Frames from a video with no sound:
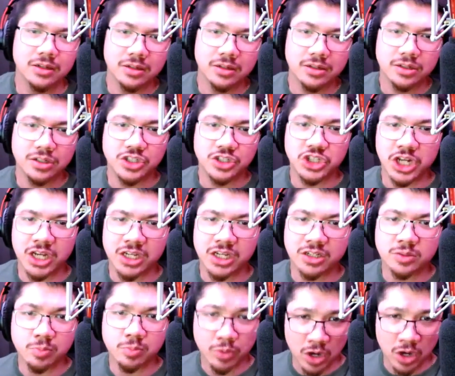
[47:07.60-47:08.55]
Jade
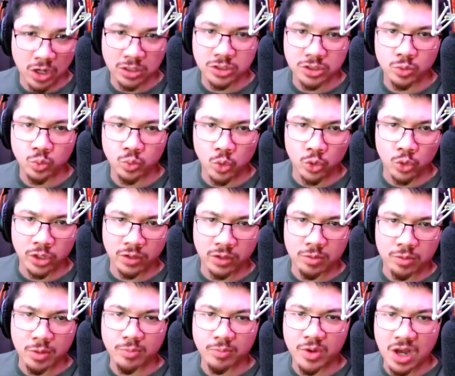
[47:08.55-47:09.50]
barked a warning from
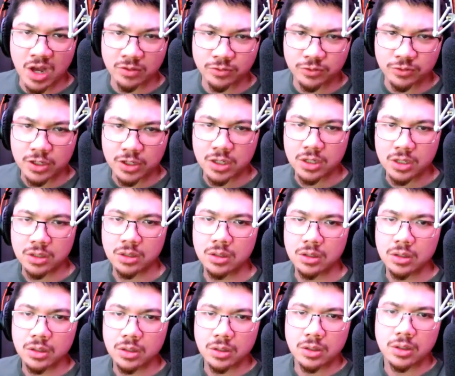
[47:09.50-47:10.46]
above.
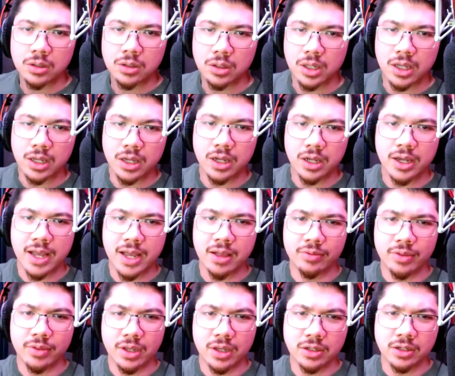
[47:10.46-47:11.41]
And
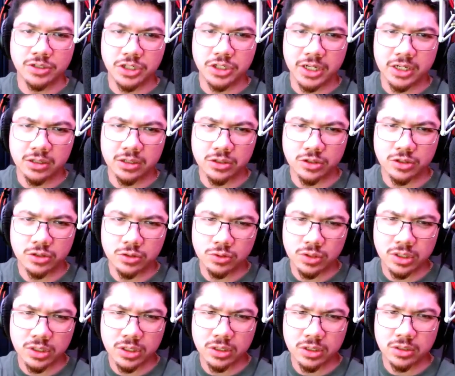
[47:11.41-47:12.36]
then Jade is who
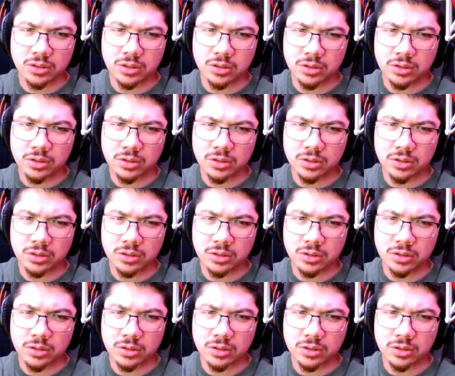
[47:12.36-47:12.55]
again?